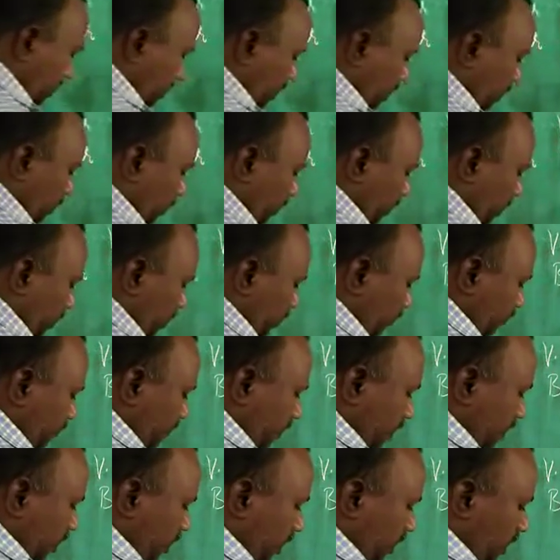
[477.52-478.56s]
Amma,
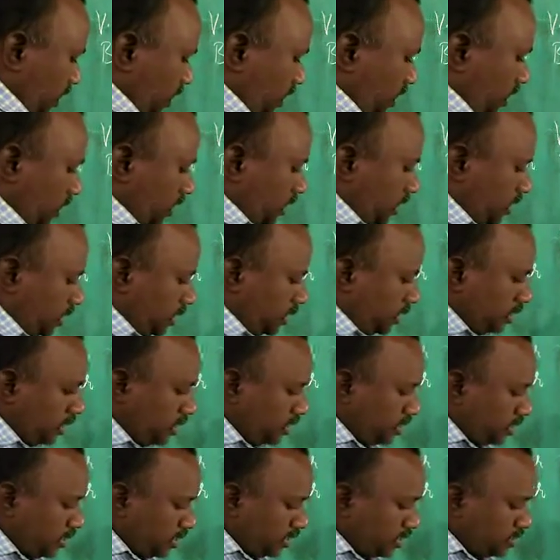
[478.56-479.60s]
and
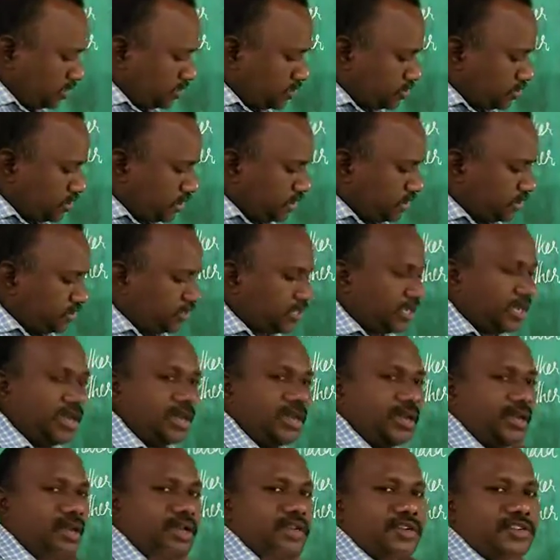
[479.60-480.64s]
she
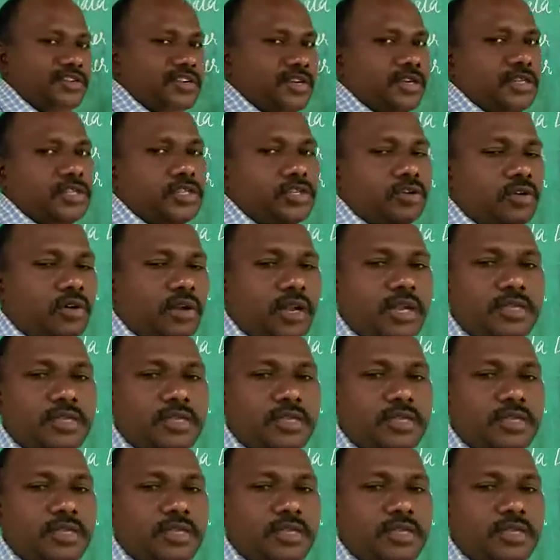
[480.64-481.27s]
is known